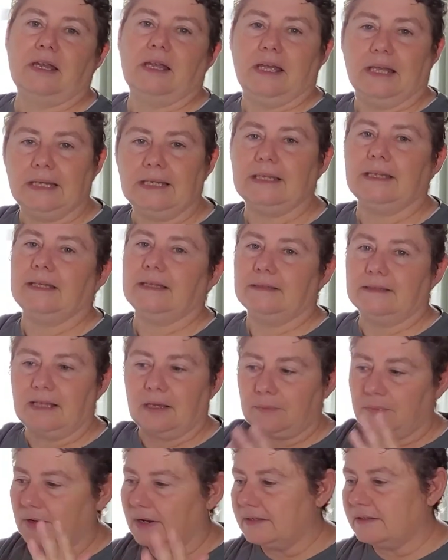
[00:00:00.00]
And again,
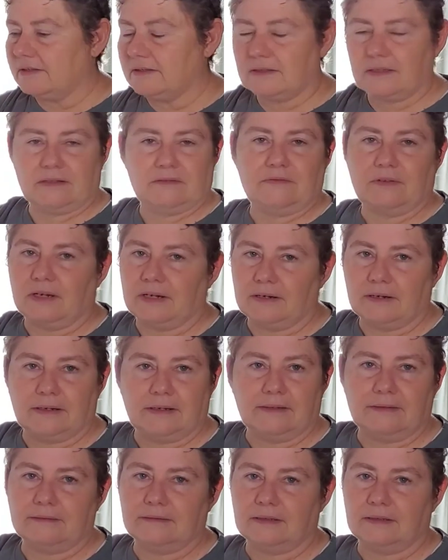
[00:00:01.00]
that price is going to vary.